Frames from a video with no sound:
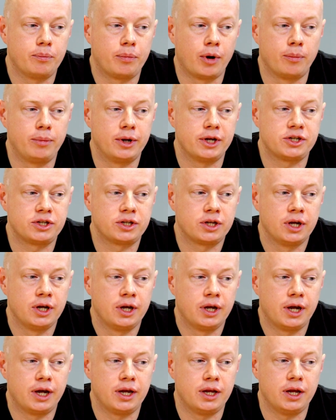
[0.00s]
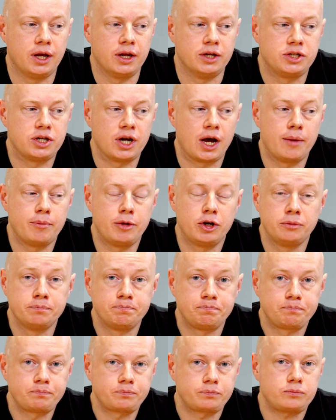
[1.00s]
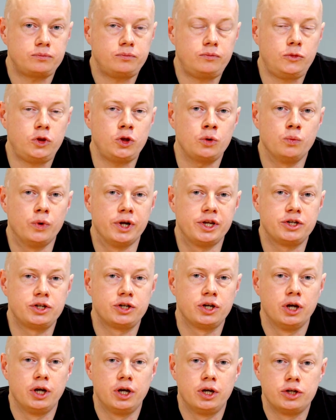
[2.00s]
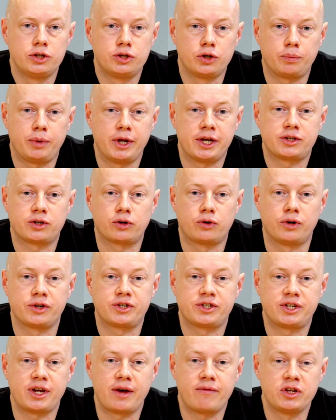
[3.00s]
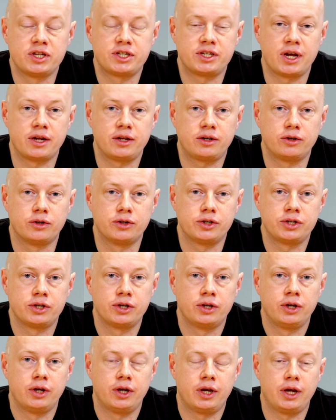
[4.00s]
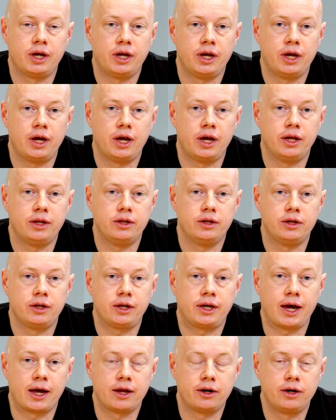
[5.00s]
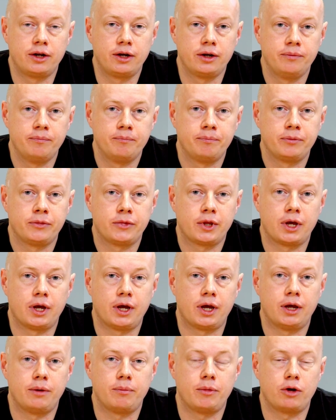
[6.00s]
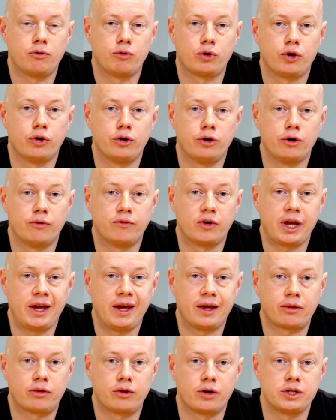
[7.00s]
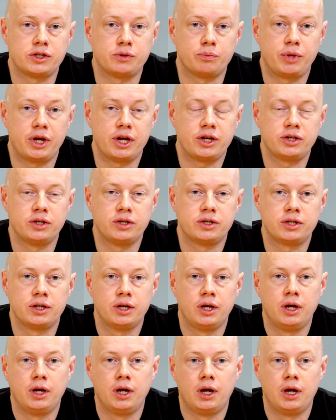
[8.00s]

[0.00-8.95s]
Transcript: published in JAMA, which took place across 7 centres in Canada, recruited over 8,000 patients.